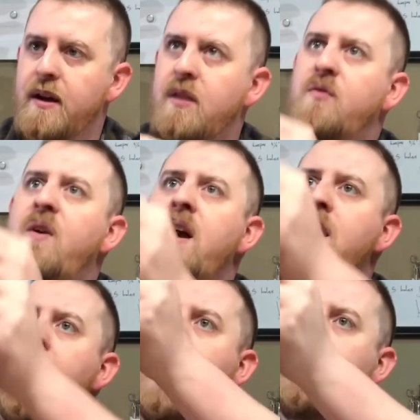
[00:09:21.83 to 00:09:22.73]
It's
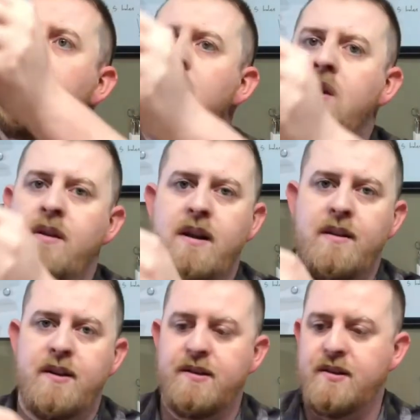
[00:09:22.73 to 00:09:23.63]
fine now
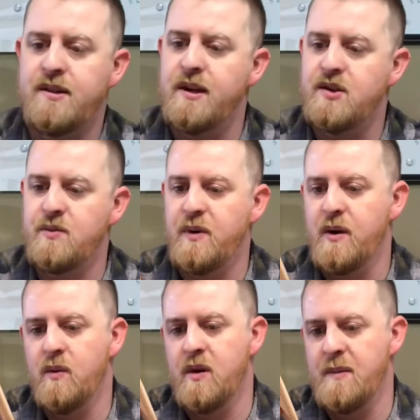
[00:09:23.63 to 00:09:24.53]
that it's stitched, but
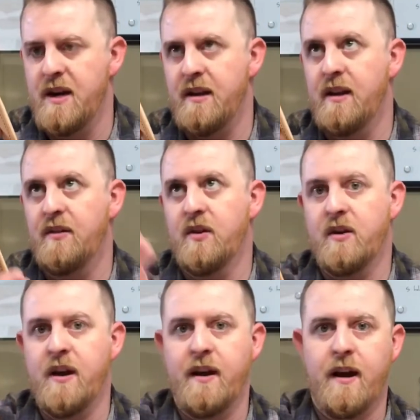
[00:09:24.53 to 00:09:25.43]
it would have made it easier
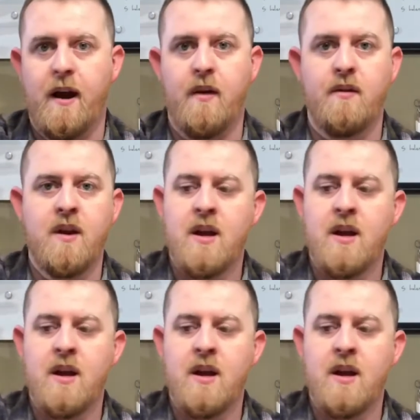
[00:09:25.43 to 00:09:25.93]
cutting it out.